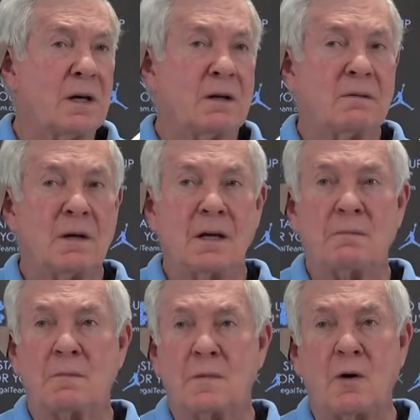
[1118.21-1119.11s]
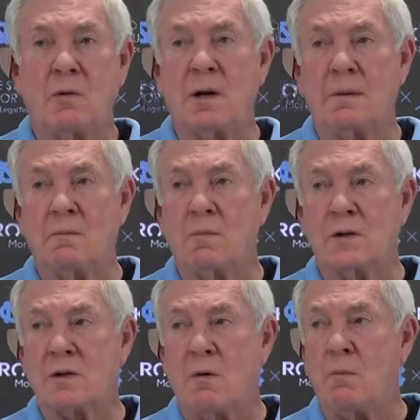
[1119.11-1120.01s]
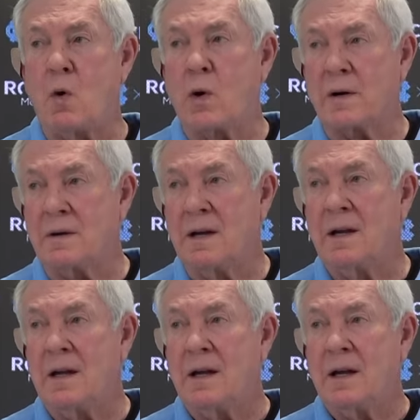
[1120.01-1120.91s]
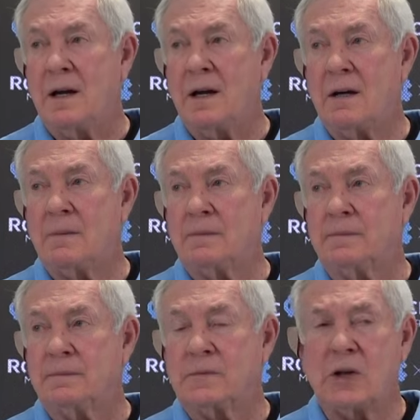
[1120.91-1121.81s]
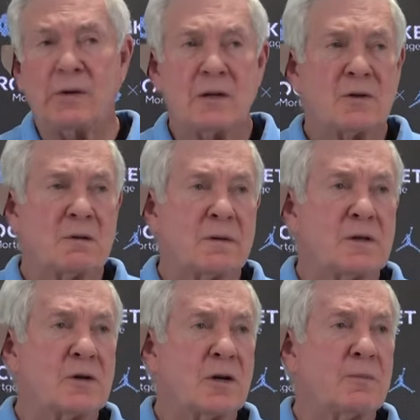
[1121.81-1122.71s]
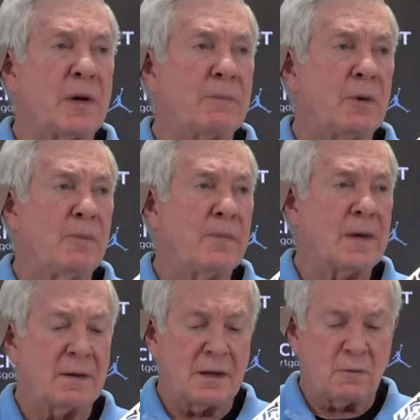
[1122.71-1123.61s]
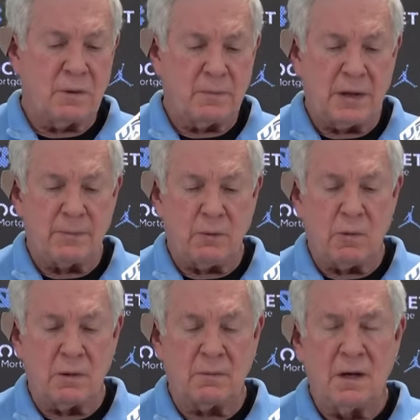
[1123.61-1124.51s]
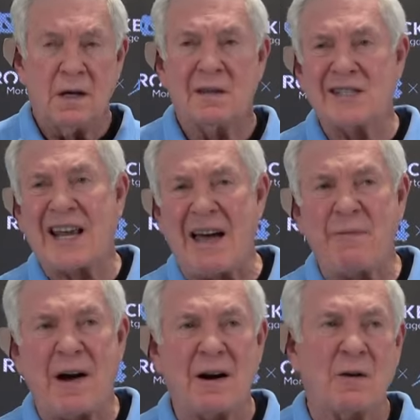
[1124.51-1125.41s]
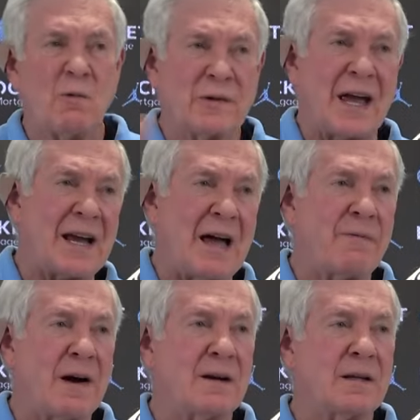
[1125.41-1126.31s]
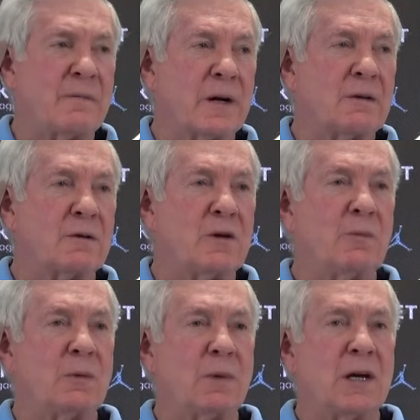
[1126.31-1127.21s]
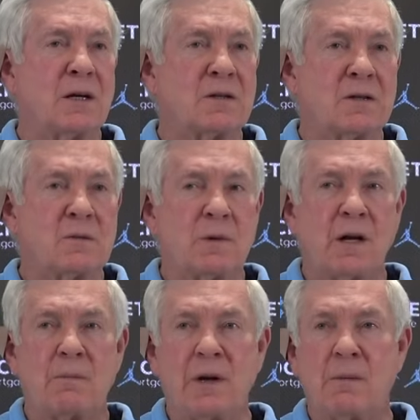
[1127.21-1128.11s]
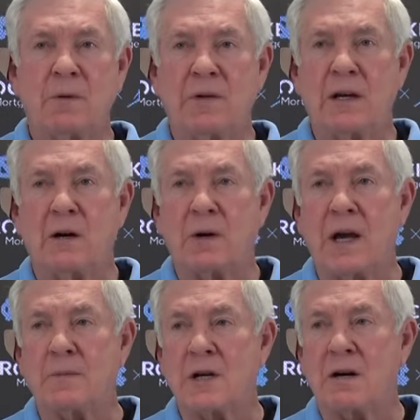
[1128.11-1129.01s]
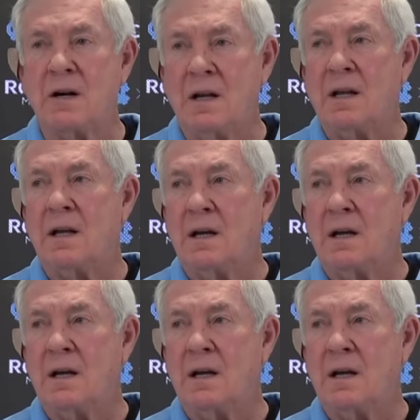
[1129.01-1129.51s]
And he totally was on board. So these are good people. I think when people want this guy fired or want that guy fired, they forget they're human beings. We're not playing with video games here.